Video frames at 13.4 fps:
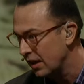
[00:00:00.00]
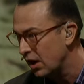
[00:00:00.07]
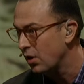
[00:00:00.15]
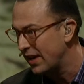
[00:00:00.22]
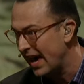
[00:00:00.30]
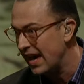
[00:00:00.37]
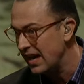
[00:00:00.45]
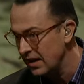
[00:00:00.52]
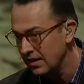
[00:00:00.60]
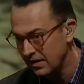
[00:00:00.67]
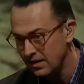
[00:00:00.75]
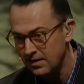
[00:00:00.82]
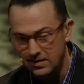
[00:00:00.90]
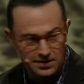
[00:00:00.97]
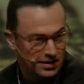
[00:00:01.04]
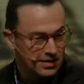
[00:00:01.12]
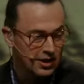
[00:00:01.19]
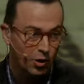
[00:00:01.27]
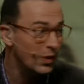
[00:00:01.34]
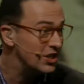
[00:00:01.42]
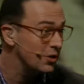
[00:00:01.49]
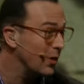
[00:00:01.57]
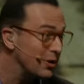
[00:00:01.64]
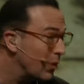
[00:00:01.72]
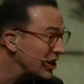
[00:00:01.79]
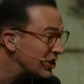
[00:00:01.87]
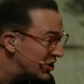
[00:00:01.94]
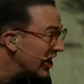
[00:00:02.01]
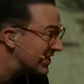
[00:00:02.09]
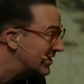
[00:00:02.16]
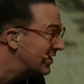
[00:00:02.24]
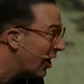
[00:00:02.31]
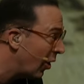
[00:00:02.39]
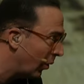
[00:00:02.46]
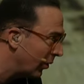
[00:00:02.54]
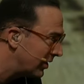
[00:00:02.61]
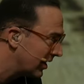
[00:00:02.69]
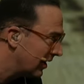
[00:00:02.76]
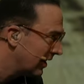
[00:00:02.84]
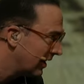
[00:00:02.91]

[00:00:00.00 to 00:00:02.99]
Okay? We, we, we just don't.